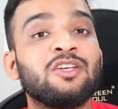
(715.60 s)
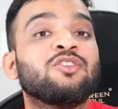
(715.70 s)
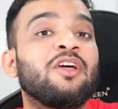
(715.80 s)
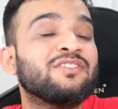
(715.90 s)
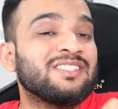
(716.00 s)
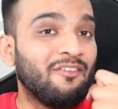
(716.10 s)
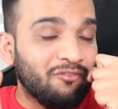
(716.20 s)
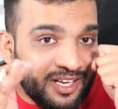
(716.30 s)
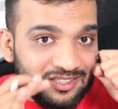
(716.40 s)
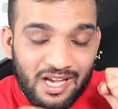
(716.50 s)
So, if
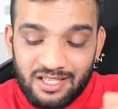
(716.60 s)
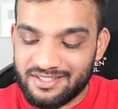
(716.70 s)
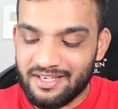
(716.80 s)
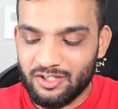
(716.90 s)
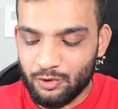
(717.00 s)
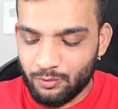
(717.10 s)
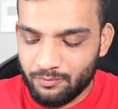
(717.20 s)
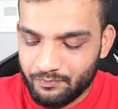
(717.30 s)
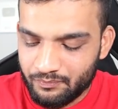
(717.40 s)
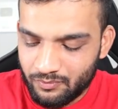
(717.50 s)
someone is asking
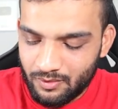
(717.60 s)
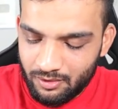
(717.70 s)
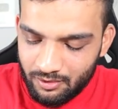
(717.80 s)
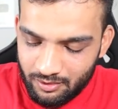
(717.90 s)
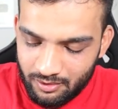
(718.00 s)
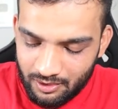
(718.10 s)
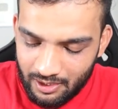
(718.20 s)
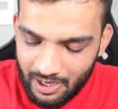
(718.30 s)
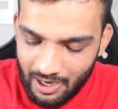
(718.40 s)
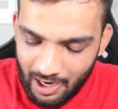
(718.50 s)
you,
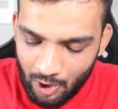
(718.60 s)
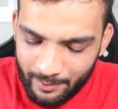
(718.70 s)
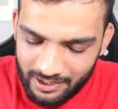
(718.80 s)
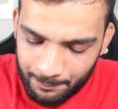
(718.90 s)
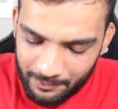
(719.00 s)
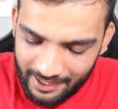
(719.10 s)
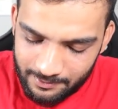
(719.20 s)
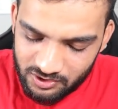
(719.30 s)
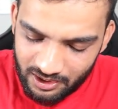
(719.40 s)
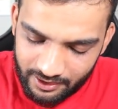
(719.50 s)
how many
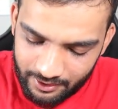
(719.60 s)
primes are